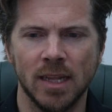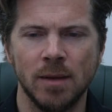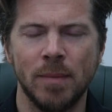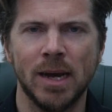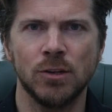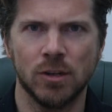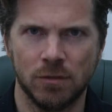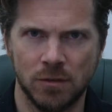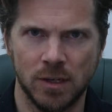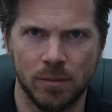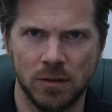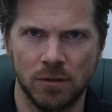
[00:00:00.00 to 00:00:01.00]
and they bounce off
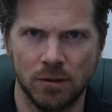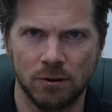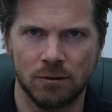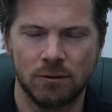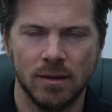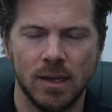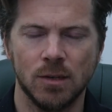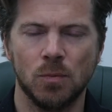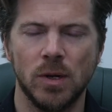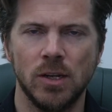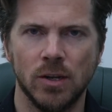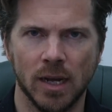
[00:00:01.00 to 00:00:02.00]
of something.
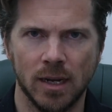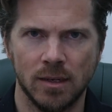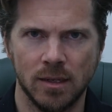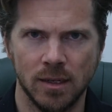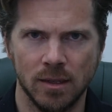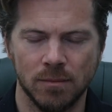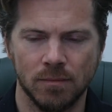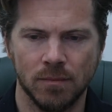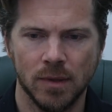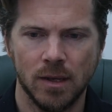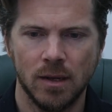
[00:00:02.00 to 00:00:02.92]
That's when you can see them.